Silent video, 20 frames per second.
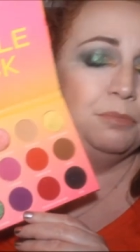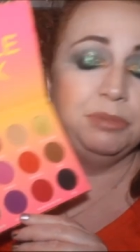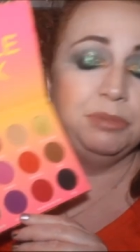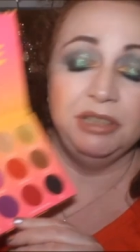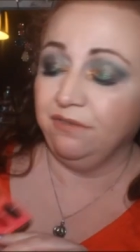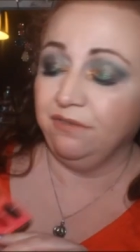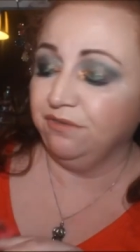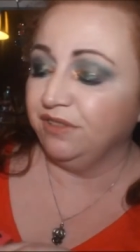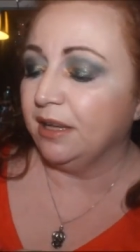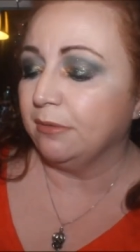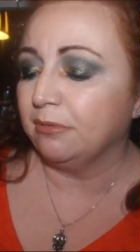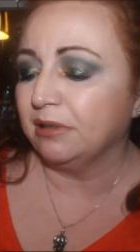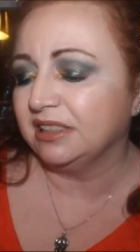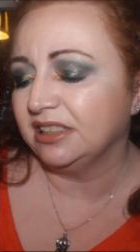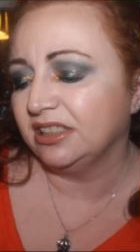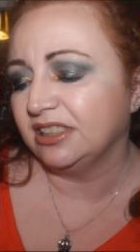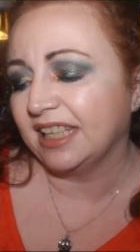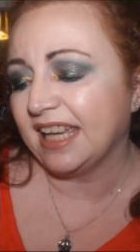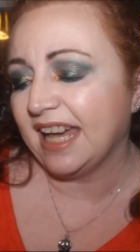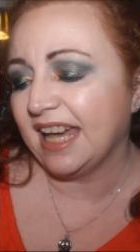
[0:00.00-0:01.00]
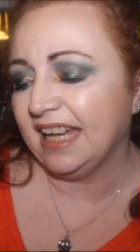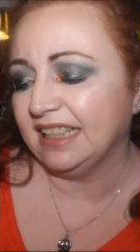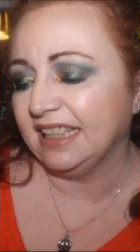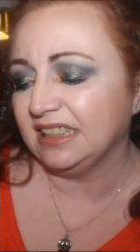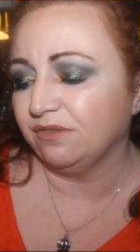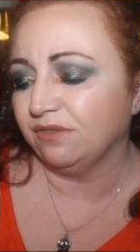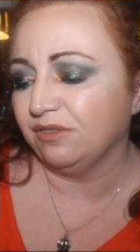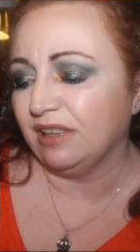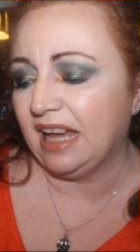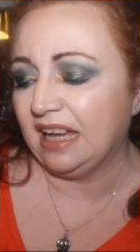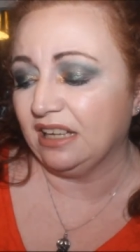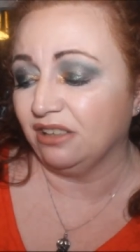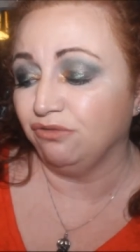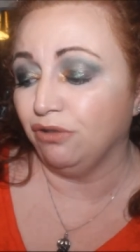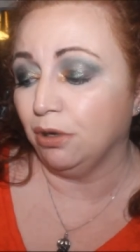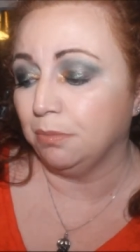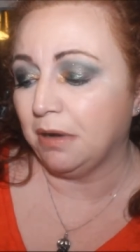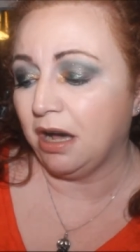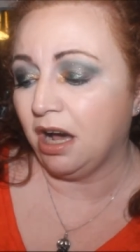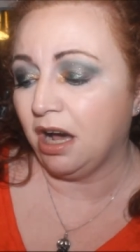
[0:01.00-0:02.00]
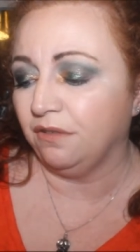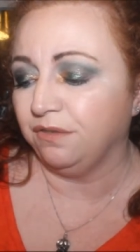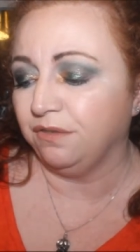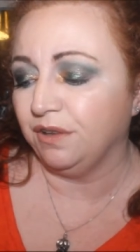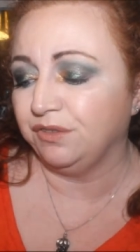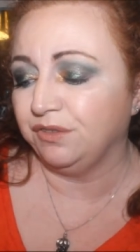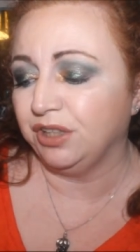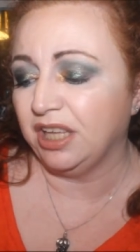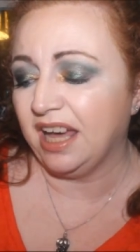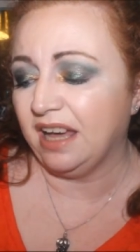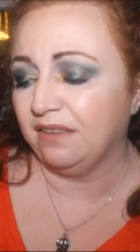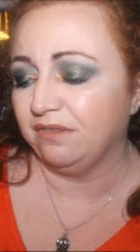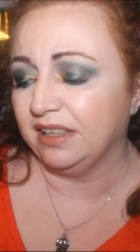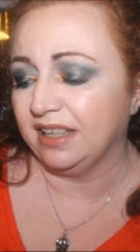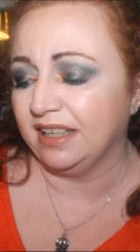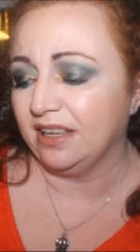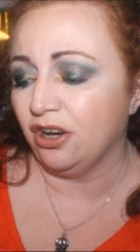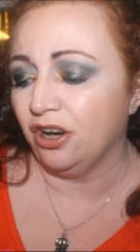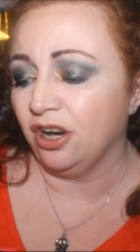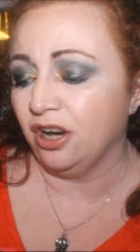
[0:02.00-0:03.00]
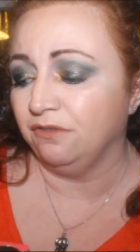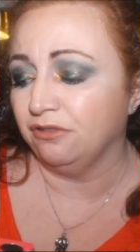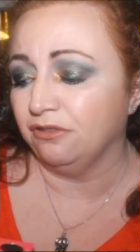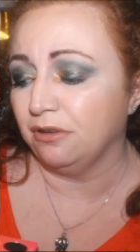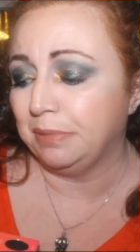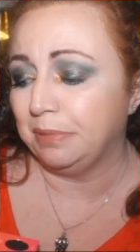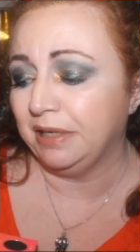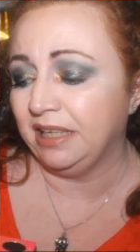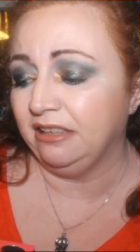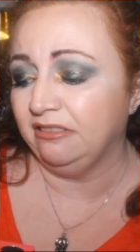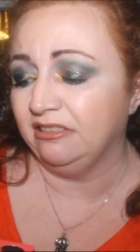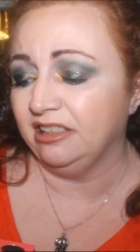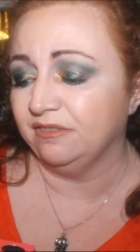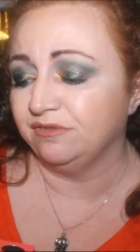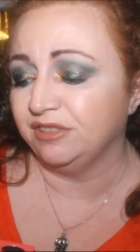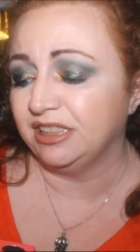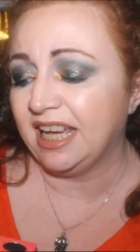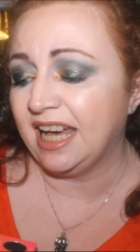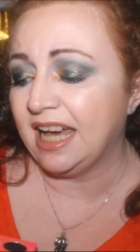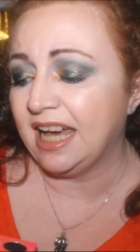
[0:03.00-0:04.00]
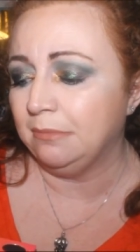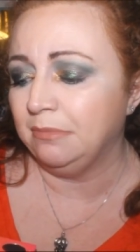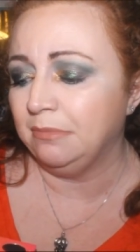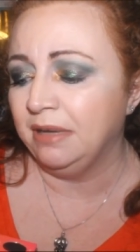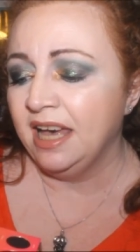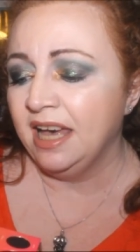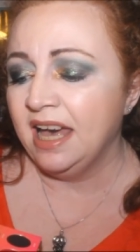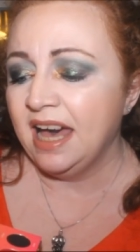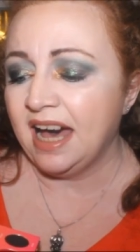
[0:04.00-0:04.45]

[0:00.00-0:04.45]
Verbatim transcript: but if they was to kind of like rub off, if you have it over a period of time